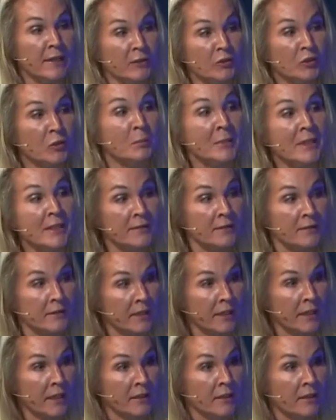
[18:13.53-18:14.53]
to meet
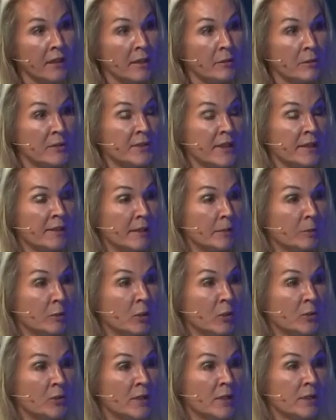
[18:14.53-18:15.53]
a recycling
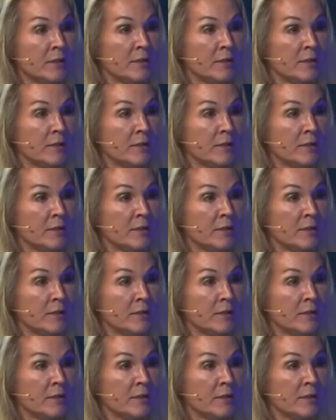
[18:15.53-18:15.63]
process.